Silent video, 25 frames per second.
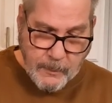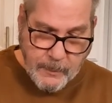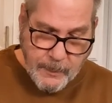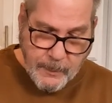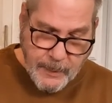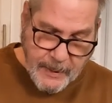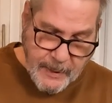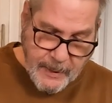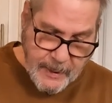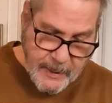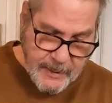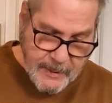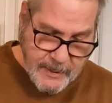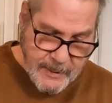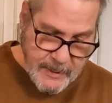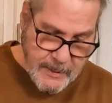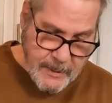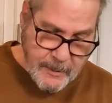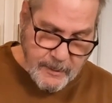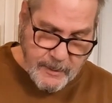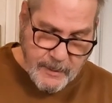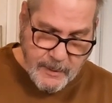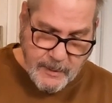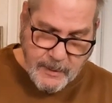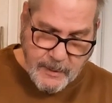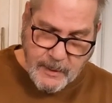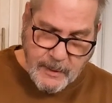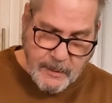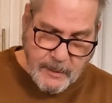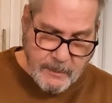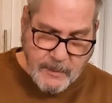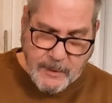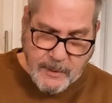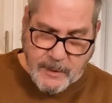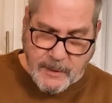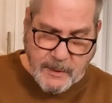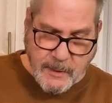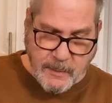because
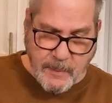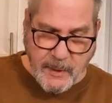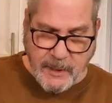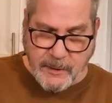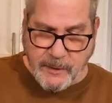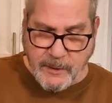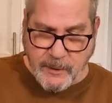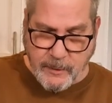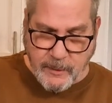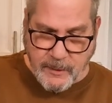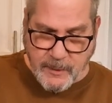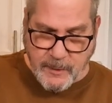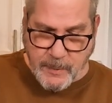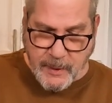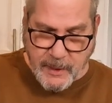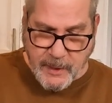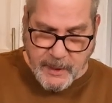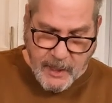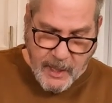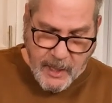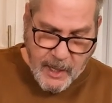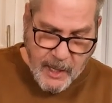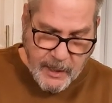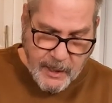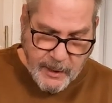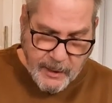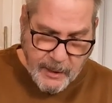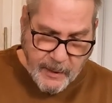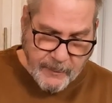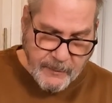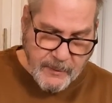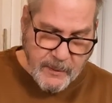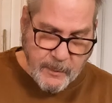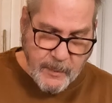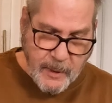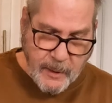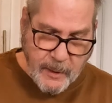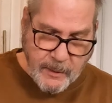this mixture is plenty hot
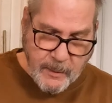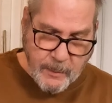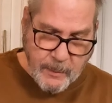enough to melt